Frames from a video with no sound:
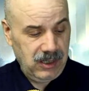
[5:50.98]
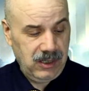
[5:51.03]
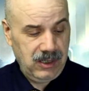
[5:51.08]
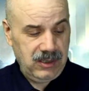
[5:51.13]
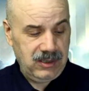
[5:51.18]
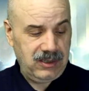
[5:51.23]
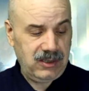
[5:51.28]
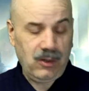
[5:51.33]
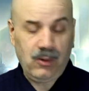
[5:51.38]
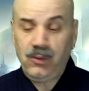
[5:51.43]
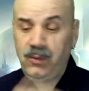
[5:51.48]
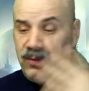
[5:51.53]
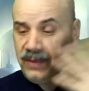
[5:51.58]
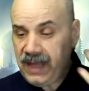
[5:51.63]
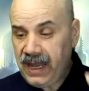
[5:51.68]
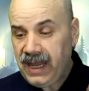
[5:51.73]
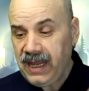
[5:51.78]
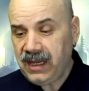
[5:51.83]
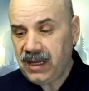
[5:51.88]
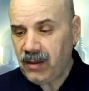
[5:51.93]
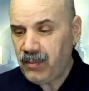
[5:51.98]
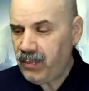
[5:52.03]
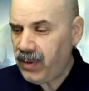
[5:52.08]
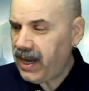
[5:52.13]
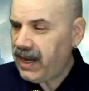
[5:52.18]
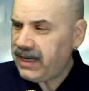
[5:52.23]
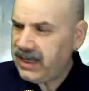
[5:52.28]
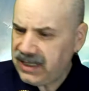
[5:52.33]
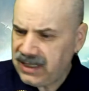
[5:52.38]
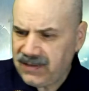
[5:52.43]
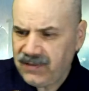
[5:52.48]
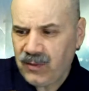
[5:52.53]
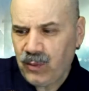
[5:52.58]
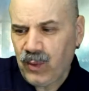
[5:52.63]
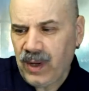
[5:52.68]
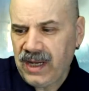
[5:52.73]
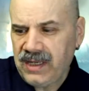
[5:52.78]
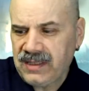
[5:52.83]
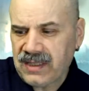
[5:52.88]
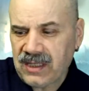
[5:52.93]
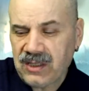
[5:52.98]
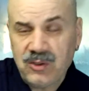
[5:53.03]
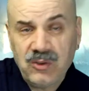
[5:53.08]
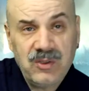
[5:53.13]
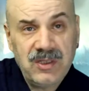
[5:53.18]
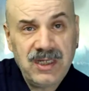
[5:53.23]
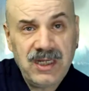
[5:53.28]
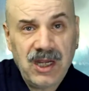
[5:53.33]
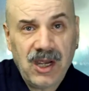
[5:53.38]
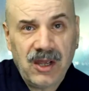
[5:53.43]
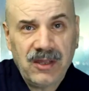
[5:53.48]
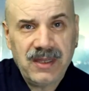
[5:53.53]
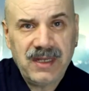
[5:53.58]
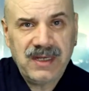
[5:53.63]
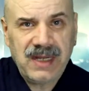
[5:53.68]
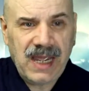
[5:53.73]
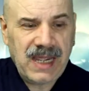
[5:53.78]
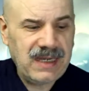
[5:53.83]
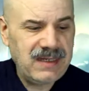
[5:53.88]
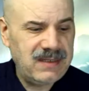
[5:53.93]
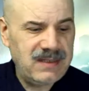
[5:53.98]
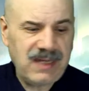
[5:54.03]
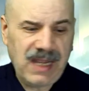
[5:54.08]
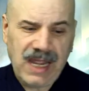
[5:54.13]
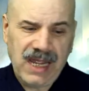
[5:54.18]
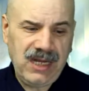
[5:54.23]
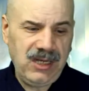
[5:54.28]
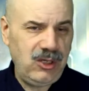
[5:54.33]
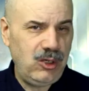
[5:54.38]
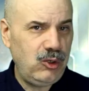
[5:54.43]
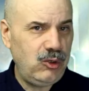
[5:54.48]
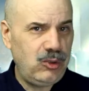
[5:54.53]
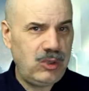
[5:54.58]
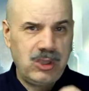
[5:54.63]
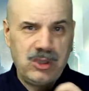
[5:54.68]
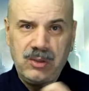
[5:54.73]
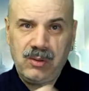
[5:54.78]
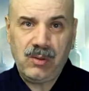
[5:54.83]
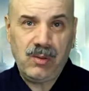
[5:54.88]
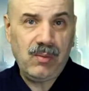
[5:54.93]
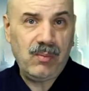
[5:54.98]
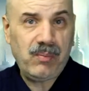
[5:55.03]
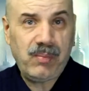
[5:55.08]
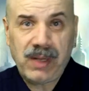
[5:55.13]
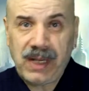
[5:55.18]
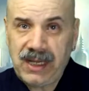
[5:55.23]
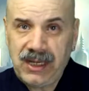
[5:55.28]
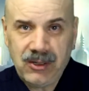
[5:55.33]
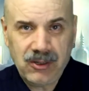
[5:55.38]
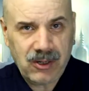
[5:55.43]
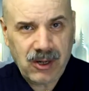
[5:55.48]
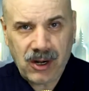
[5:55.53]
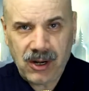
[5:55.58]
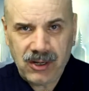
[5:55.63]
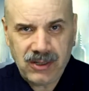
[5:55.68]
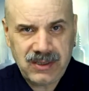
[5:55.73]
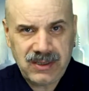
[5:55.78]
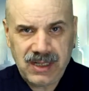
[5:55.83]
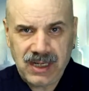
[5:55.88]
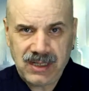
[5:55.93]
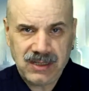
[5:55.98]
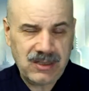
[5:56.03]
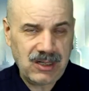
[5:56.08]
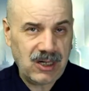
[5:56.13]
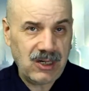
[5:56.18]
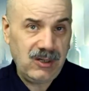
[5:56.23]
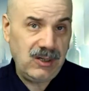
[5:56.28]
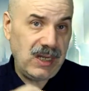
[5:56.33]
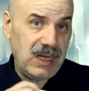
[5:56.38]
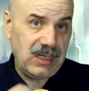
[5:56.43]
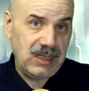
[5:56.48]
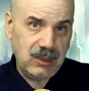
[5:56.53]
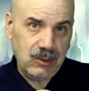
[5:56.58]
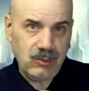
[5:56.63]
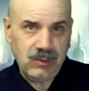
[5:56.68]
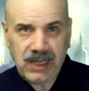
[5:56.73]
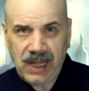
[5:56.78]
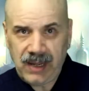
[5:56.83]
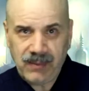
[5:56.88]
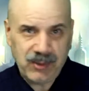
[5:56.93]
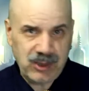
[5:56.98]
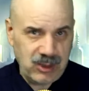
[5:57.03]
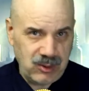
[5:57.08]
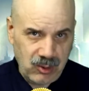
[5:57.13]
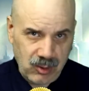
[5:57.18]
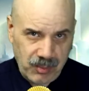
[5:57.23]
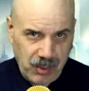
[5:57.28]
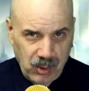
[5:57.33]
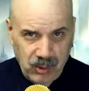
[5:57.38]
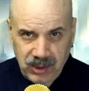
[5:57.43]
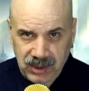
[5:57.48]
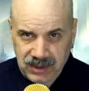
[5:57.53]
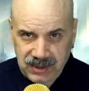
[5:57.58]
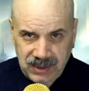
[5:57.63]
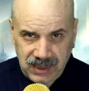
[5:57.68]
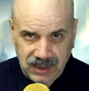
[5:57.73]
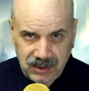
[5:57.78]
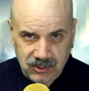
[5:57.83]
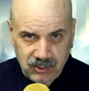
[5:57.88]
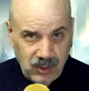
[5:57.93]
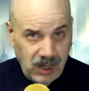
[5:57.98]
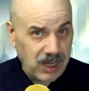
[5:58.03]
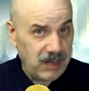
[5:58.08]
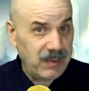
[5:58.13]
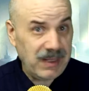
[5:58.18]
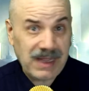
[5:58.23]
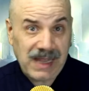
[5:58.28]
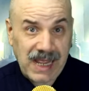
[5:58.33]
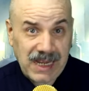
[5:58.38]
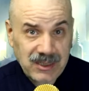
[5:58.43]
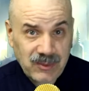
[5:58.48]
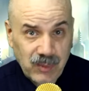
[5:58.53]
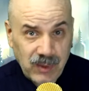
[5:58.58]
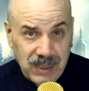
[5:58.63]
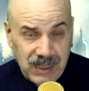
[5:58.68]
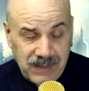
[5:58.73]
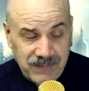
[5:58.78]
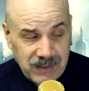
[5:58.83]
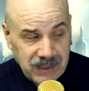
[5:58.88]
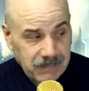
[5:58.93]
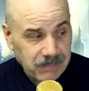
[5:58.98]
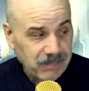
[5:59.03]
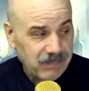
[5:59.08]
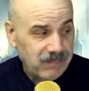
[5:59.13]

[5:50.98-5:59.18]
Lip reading: So they combine in different ways, as you see on the decks, and you just play your cards in turn and do damage to opponents and try to be the last one living.